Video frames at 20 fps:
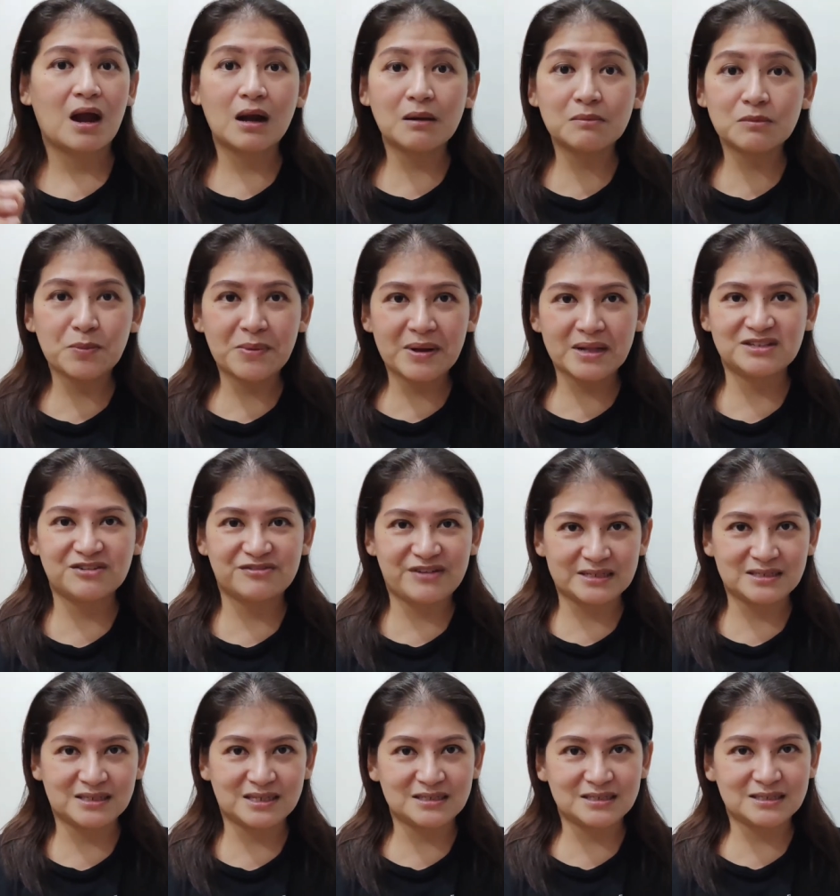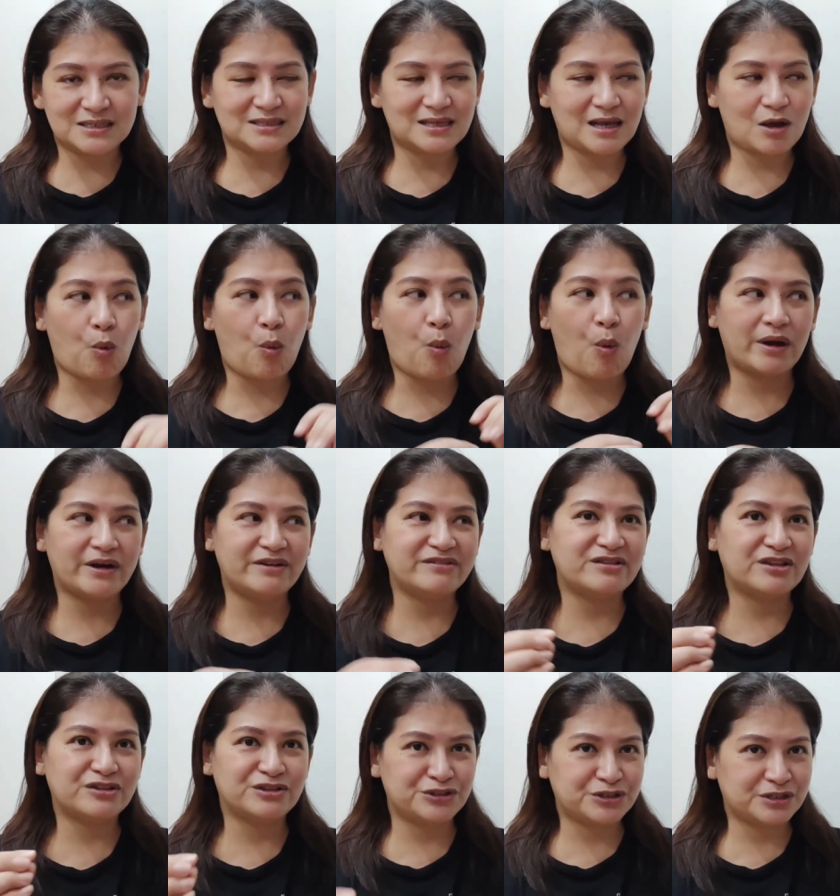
our mobile devices is like one of the